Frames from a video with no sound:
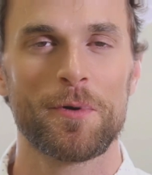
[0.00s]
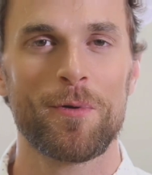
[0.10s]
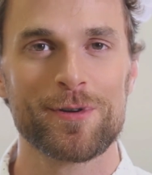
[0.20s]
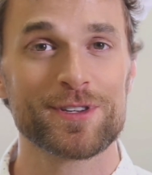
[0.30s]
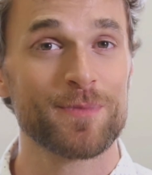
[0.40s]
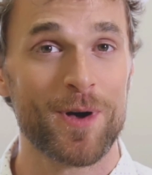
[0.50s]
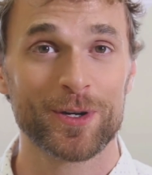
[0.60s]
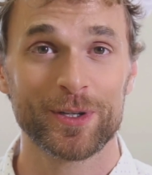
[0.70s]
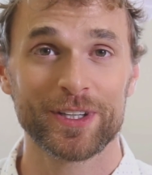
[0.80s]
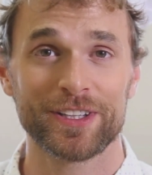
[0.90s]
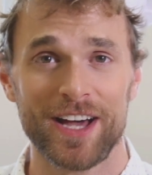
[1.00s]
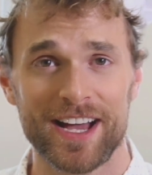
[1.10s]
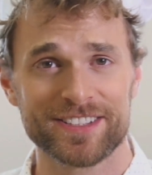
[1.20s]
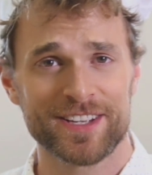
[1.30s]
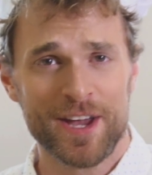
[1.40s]
or in a small cooking
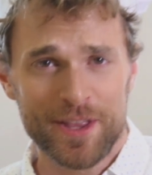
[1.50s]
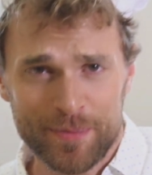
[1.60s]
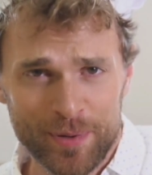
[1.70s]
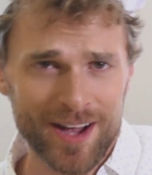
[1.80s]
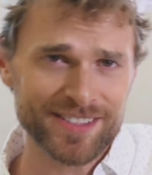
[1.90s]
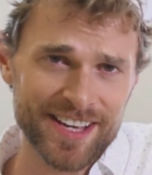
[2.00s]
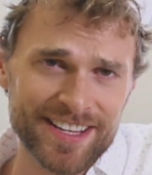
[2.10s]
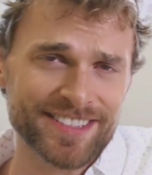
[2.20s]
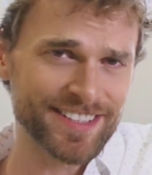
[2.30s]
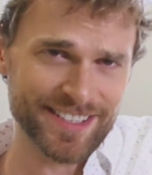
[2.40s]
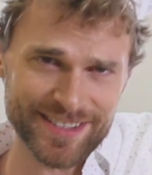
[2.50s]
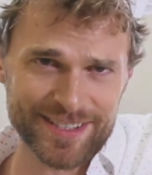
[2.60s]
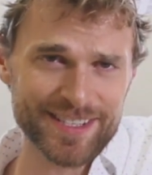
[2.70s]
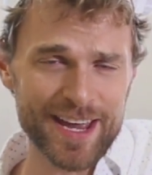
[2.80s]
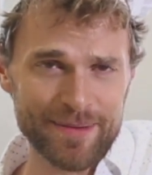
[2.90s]
class. The process is the
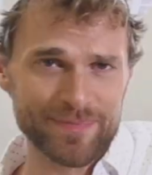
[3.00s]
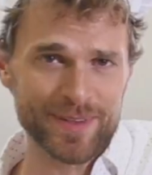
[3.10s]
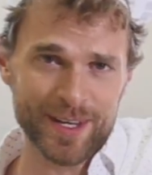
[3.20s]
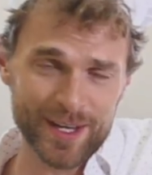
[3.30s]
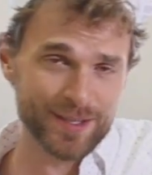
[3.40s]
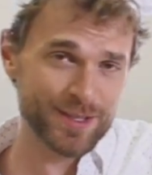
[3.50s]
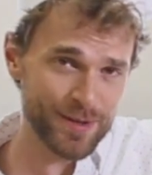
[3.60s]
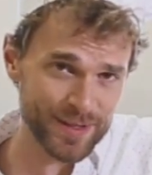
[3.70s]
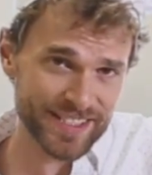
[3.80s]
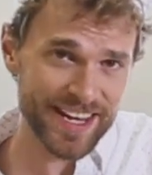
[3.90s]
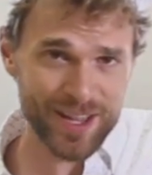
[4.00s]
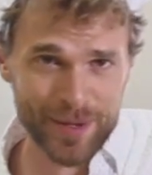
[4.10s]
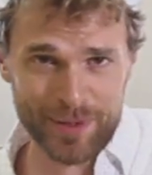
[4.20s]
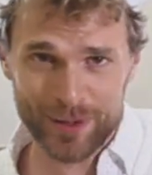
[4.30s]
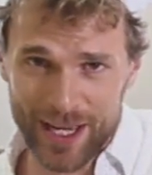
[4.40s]
same. So you can scale
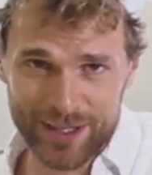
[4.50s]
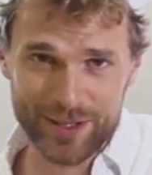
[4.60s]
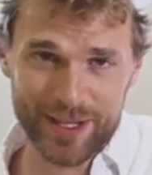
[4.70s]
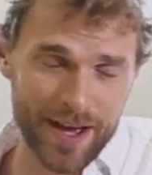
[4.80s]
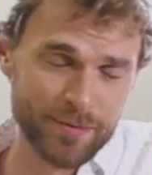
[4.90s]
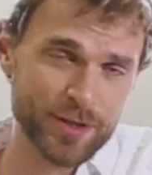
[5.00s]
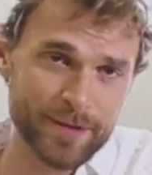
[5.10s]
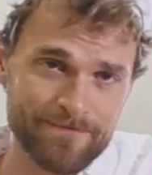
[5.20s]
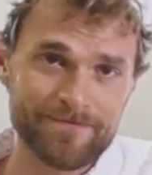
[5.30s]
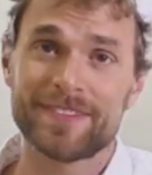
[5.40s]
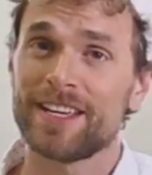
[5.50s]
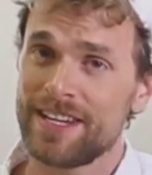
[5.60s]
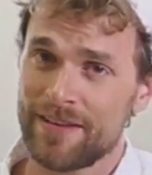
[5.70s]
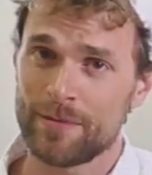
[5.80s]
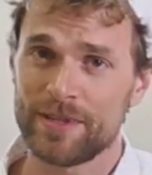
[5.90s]
up your lecture capture
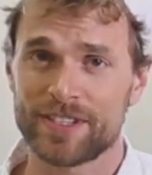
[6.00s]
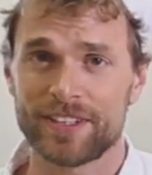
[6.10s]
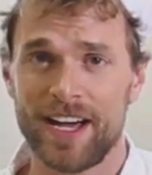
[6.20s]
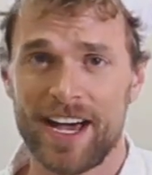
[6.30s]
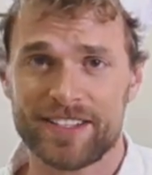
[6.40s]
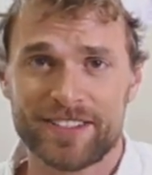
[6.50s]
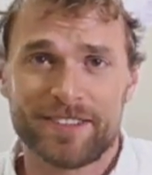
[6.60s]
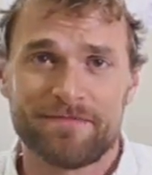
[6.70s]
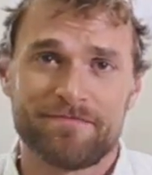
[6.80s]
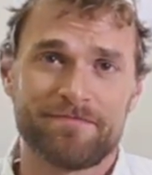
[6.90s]
and never miss a class.